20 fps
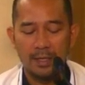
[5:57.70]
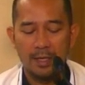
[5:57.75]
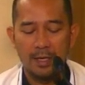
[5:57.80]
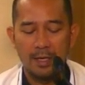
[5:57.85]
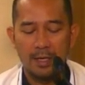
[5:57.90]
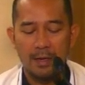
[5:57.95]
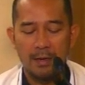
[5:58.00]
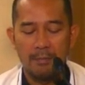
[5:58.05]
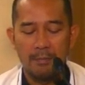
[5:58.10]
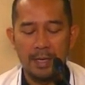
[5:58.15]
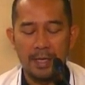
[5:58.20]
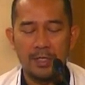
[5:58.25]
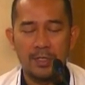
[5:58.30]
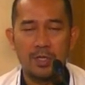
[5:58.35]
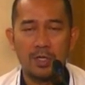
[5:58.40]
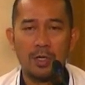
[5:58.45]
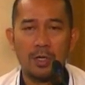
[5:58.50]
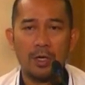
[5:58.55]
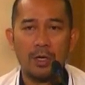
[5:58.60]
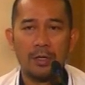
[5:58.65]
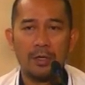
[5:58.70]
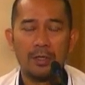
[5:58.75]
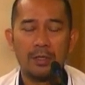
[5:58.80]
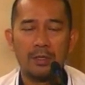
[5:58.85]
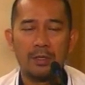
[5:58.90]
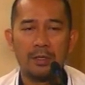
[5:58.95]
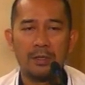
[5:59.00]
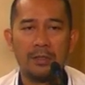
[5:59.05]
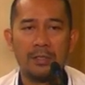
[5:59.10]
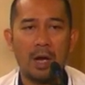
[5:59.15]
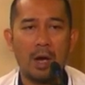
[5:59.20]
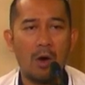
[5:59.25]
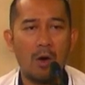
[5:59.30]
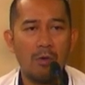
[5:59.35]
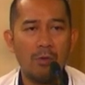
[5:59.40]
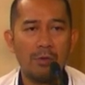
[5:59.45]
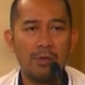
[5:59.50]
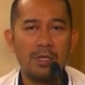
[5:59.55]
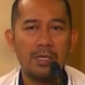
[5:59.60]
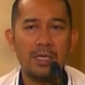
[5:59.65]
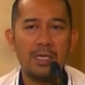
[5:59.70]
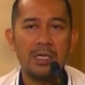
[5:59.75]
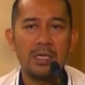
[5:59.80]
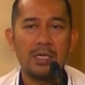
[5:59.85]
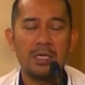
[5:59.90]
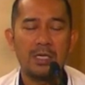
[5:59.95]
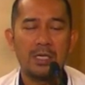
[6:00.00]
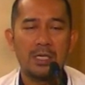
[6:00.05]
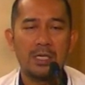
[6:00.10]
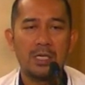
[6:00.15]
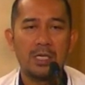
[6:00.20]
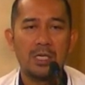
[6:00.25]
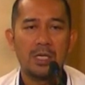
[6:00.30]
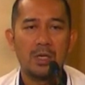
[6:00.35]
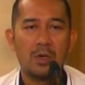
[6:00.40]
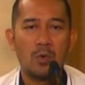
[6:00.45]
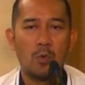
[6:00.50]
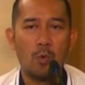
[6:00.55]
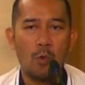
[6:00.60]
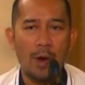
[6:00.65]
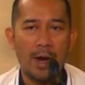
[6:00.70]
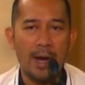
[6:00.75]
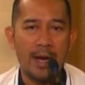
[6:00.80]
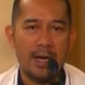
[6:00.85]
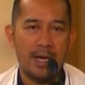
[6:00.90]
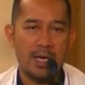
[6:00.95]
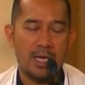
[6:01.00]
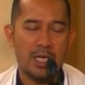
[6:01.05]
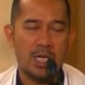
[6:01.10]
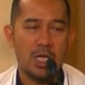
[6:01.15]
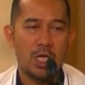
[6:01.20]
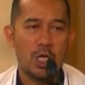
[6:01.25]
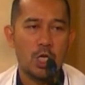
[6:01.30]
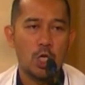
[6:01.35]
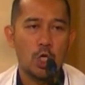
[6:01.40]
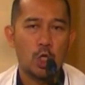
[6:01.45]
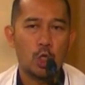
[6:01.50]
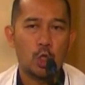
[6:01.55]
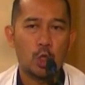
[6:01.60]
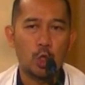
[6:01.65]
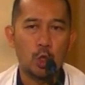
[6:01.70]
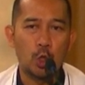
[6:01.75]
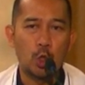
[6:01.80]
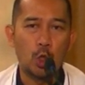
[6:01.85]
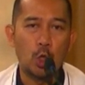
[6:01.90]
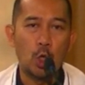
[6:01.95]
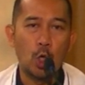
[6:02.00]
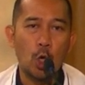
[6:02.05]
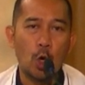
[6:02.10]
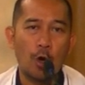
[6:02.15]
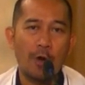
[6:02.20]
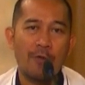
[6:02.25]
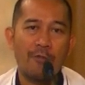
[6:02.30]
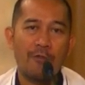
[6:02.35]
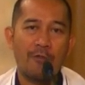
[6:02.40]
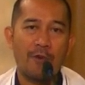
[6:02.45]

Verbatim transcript: Maigsoon, the only way to glorify